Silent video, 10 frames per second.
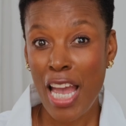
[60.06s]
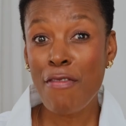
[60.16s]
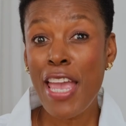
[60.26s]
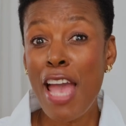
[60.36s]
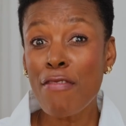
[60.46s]
Have
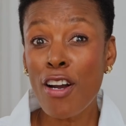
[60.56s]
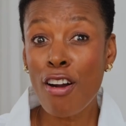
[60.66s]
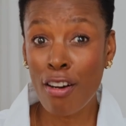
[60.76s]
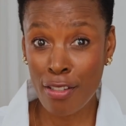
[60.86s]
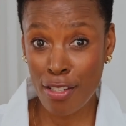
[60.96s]
you ever
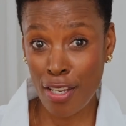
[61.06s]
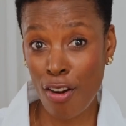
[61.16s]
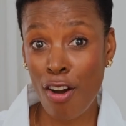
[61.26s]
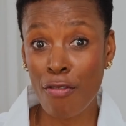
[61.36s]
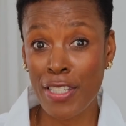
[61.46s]
gone to a
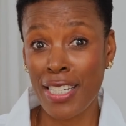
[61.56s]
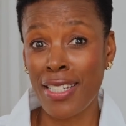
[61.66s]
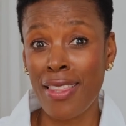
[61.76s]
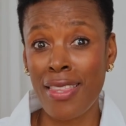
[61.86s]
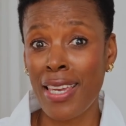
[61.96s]

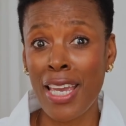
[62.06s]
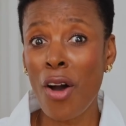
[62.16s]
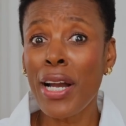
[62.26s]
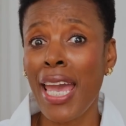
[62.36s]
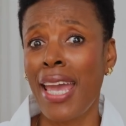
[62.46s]
conversation thinking,
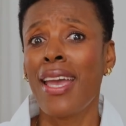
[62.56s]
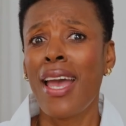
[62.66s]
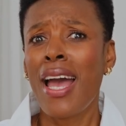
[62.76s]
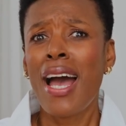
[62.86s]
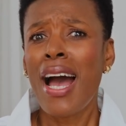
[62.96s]
okay,
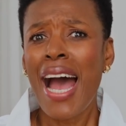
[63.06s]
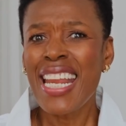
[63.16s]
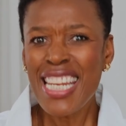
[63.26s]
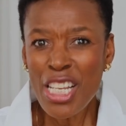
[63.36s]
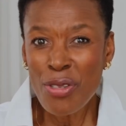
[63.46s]
I
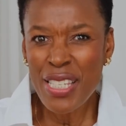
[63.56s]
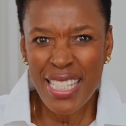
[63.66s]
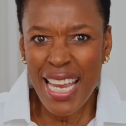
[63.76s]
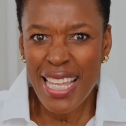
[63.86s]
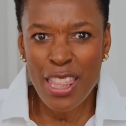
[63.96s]
need to
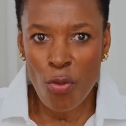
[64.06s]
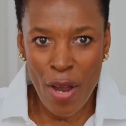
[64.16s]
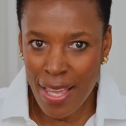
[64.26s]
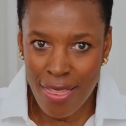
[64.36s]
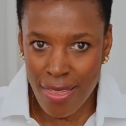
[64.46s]
say the
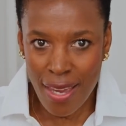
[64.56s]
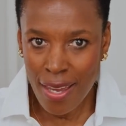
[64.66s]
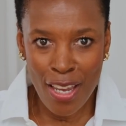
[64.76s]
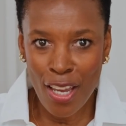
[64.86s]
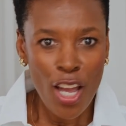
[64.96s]
right
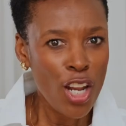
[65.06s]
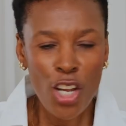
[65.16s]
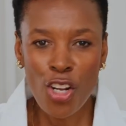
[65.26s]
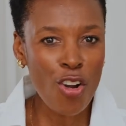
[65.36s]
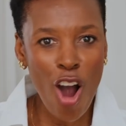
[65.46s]
thing,
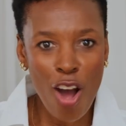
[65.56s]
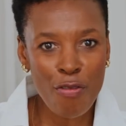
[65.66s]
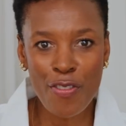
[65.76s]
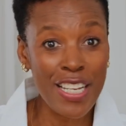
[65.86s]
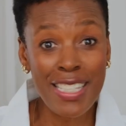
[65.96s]
look
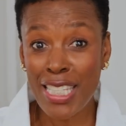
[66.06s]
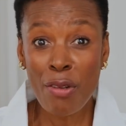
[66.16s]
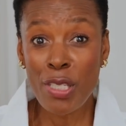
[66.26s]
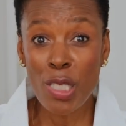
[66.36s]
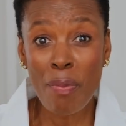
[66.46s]
confident,
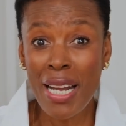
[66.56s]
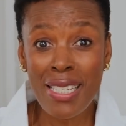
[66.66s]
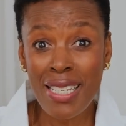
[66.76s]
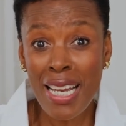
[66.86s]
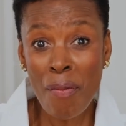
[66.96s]
sound smart?
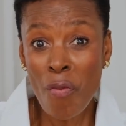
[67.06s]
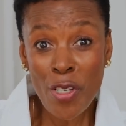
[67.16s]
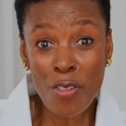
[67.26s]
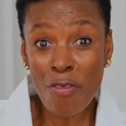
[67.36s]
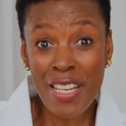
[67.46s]
Yeah,
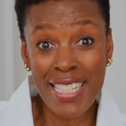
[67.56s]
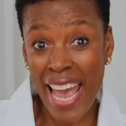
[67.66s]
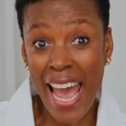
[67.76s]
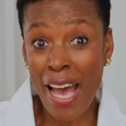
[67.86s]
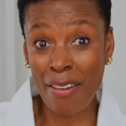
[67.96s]
most of us
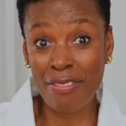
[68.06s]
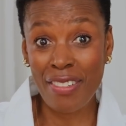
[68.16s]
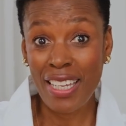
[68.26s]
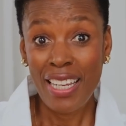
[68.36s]
have.